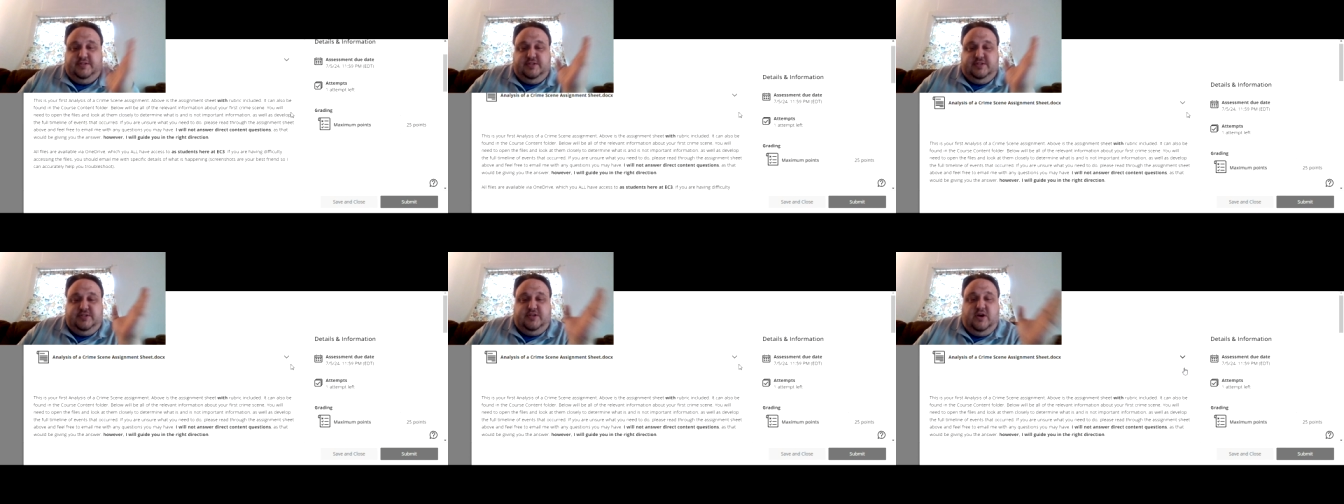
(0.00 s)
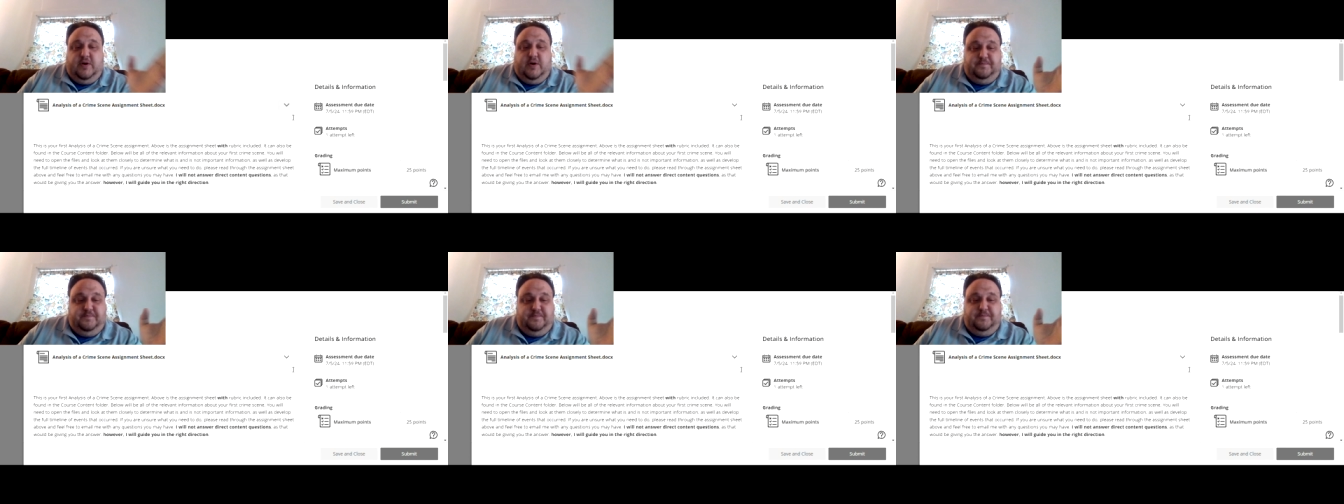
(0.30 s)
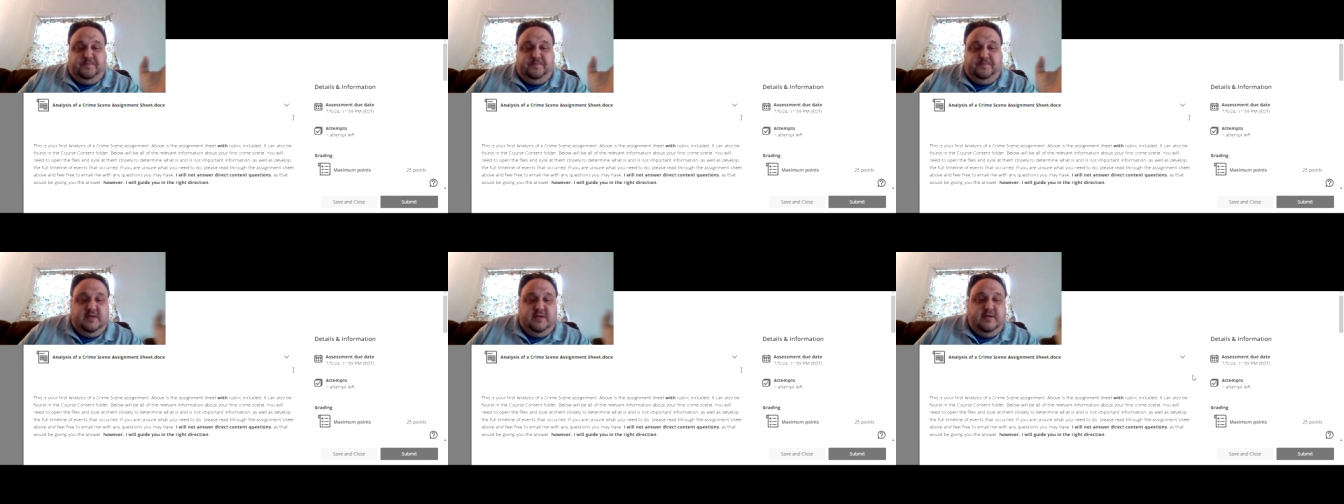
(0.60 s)
So
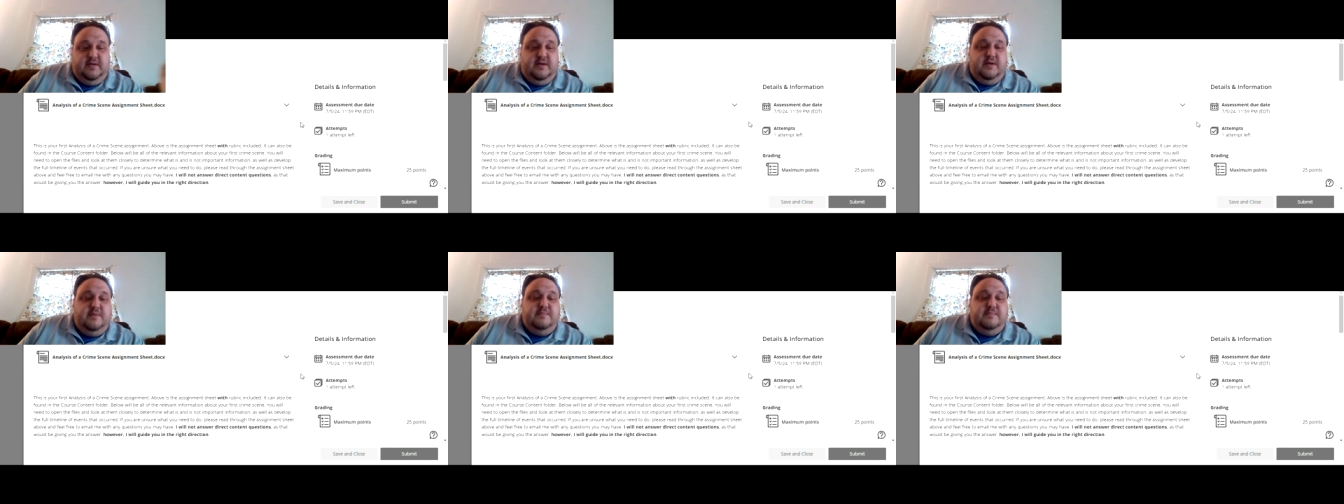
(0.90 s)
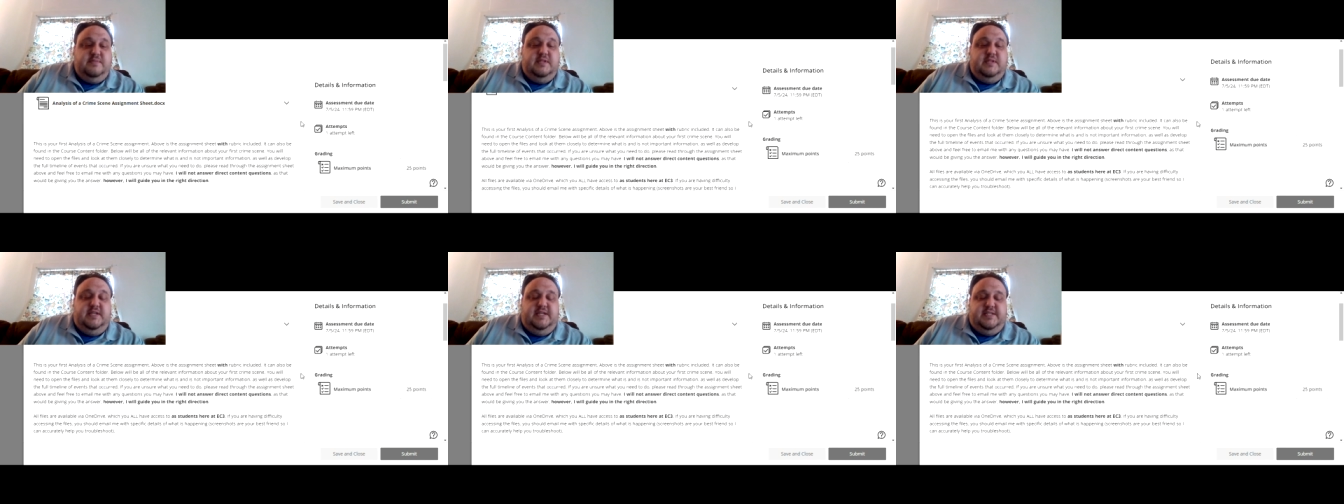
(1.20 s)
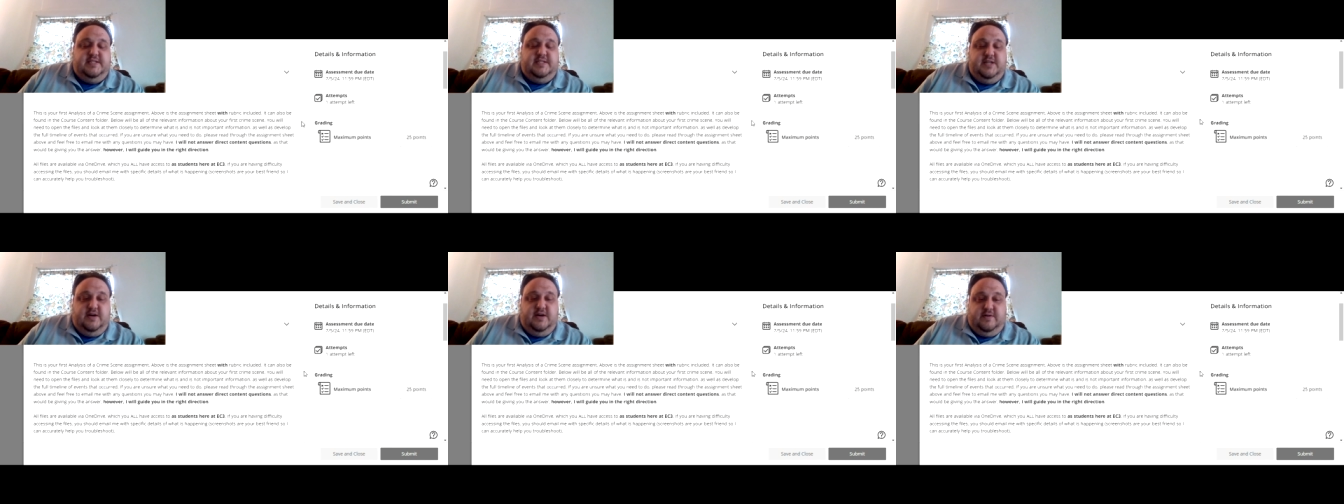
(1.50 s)

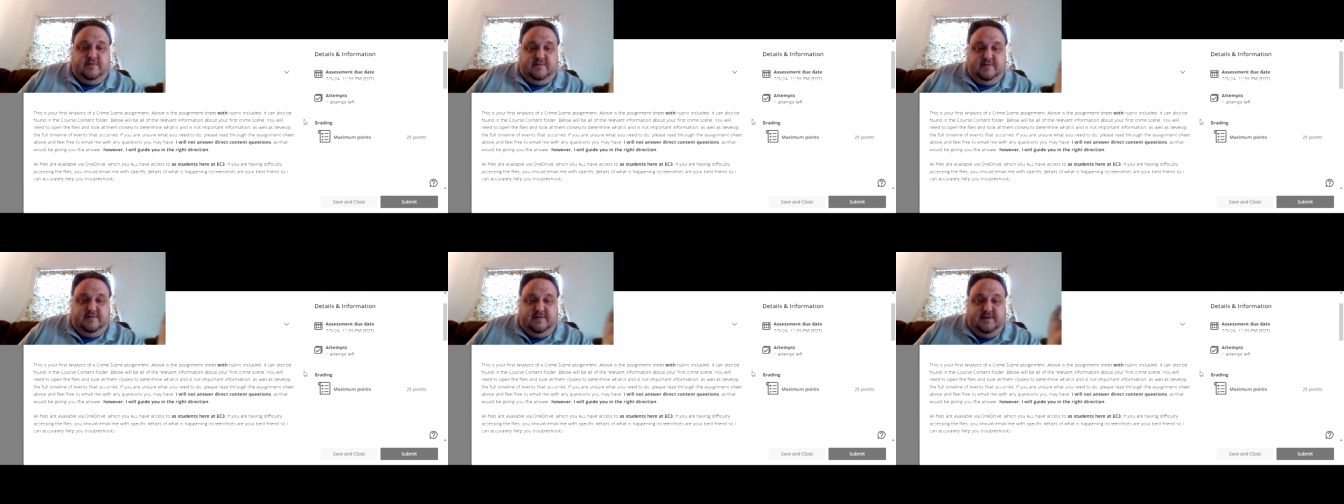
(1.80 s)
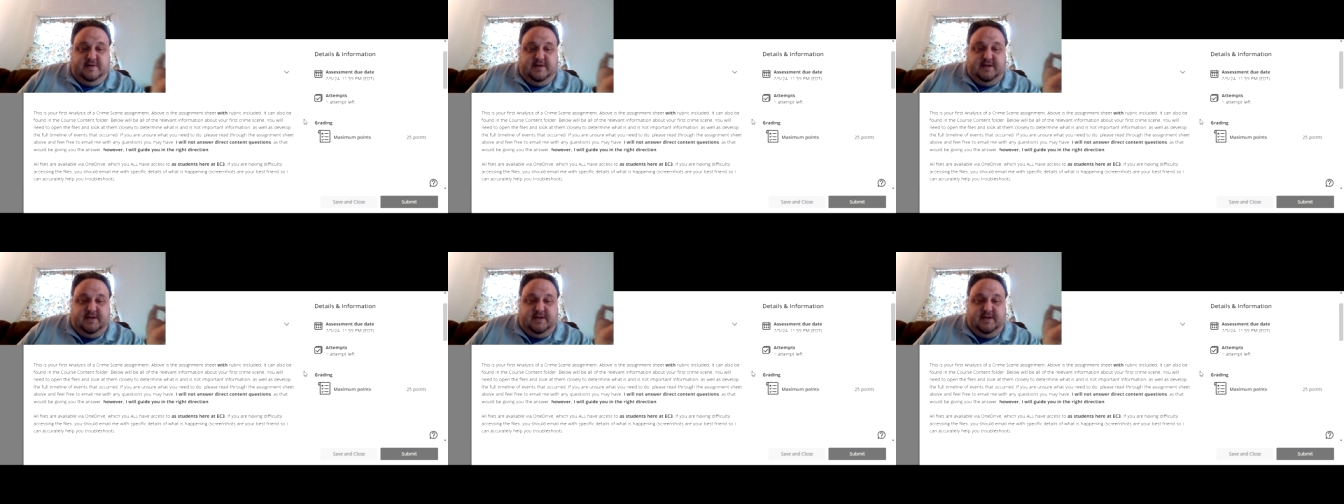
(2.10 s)
please note